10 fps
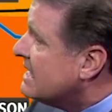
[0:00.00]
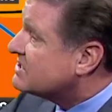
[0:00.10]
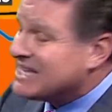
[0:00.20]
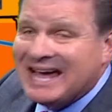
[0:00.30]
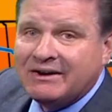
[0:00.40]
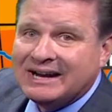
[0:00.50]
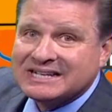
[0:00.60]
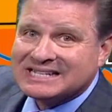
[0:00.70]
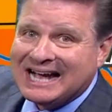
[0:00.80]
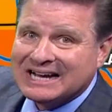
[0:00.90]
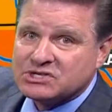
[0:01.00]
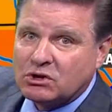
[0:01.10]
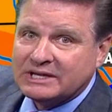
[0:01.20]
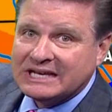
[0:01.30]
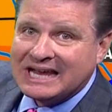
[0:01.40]
Saturday's high is
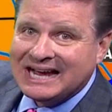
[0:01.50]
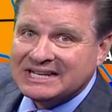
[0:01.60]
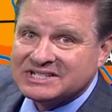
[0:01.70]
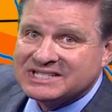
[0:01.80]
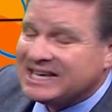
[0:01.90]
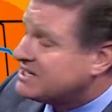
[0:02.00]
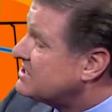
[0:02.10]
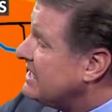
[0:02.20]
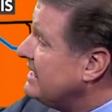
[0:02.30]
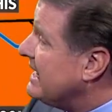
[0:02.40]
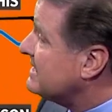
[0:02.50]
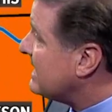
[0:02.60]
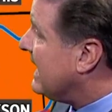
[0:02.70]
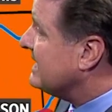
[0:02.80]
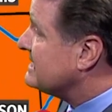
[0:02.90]
only 96. Sunday's
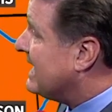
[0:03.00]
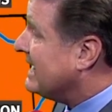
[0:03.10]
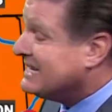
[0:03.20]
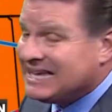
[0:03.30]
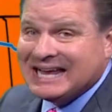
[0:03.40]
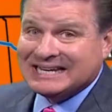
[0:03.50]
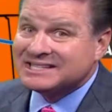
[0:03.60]
high is 98.